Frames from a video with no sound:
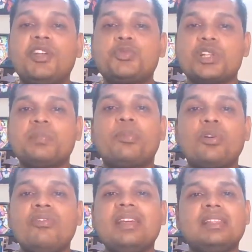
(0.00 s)
which was
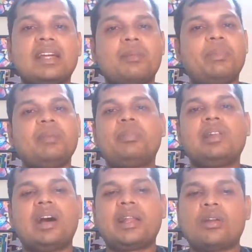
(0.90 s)
proving that
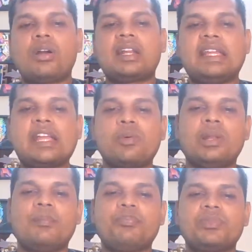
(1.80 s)
people are not
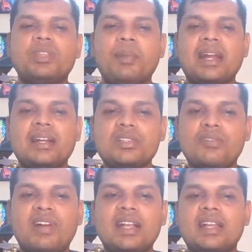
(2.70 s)
equal. The
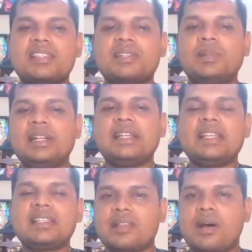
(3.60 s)
practice of
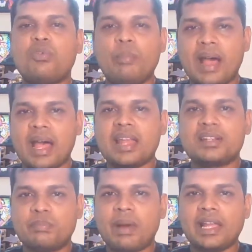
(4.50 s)
untouchability is now
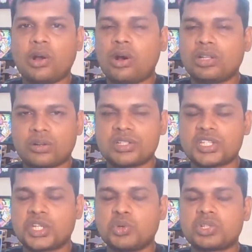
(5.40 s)
banned by law. The
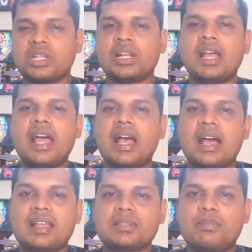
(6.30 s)
Constitution
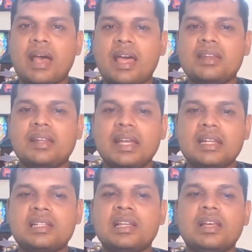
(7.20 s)
has banned
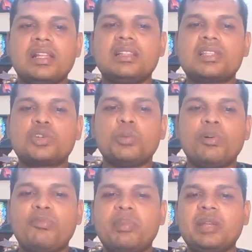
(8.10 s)
it. This
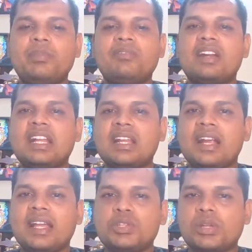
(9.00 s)
group of people were
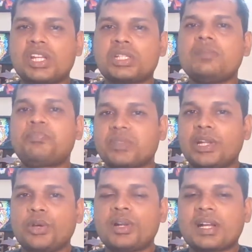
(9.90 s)
denied education,
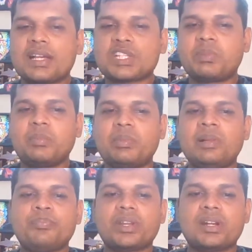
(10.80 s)
the lower caste people,